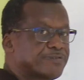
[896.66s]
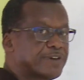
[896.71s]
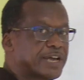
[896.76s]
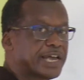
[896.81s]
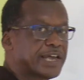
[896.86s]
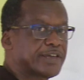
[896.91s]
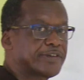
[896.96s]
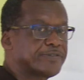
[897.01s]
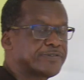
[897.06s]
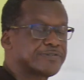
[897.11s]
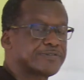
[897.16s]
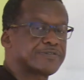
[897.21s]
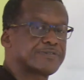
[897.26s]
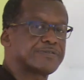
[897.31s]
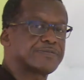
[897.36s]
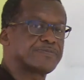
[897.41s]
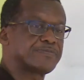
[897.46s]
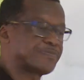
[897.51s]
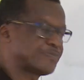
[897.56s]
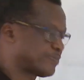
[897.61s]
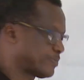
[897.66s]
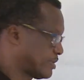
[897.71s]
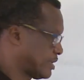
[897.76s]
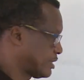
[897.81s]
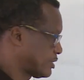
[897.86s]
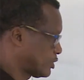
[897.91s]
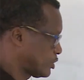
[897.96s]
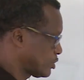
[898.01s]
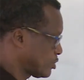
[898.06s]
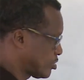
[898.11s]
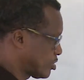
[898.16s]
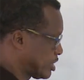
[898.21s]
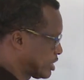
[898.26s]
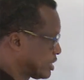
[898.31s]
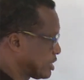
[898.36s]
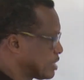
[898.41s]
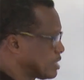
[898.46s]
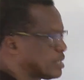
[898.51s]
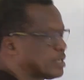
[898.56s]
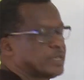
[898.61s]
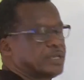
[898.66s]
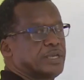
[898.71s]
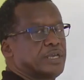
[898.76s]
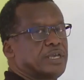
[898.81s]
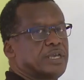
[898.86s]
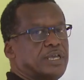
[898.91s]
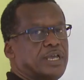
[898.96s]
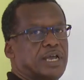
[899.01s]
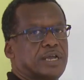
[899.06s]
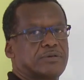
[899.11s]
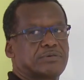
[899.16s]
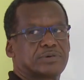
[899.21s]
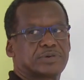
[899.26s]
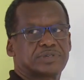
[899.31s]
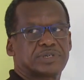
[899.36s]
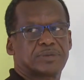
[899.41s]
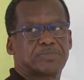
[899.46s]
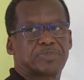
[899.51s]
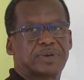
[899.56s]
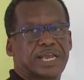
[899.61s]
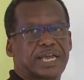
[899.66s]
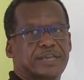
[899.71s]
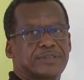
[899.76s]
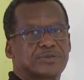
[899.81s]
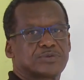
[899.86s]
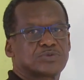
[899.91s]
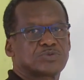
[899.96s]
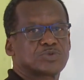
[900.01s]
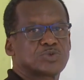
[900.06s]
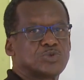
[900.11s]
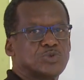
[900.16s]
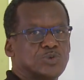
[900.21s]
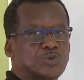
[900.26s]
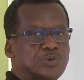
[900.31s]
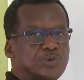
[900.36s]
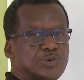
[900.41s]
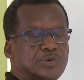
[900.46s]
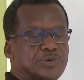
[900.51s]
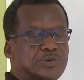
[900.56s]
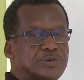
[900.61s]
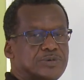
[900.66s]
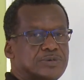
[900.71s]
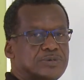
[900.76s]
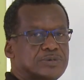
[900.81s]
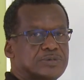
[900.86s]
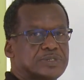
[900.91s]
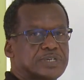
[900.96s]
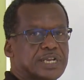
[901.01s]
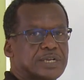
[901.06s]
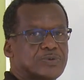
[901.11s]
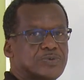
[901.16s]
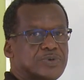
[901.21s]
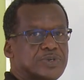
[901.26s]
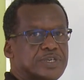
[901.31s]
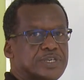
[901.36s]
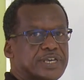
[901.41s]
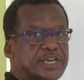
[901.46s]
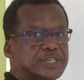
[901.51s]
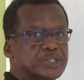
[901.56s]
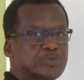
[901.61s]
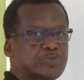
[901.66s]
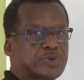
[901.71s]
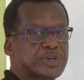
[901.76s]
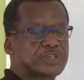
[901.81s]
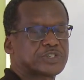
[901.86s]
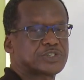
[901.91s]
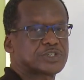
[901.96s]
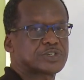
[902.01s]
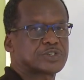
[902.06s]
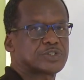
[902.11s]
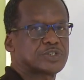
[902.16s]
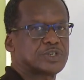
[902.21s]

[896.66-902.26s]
of 5, and so on. And we want to apply the rule that we expressed